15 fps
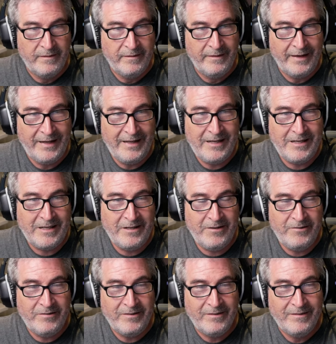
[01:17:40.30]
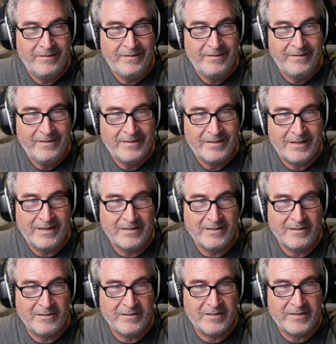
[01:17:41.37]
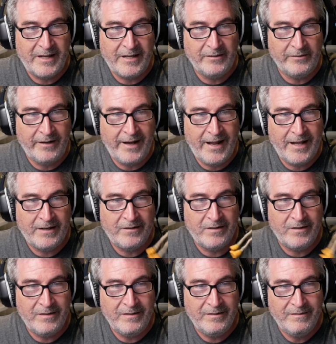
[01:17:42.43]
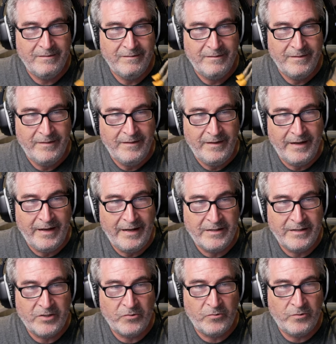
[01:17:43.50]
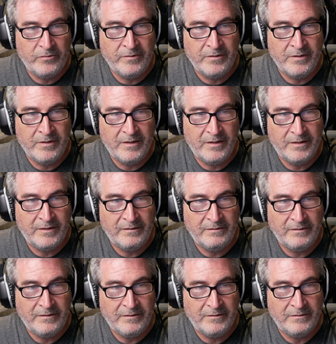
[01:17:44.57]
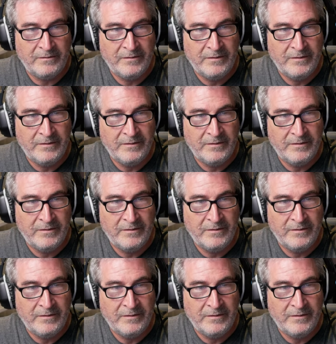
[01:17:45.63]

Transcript: Isn't he cute? He's got his little sailor hat on. And he's holding a little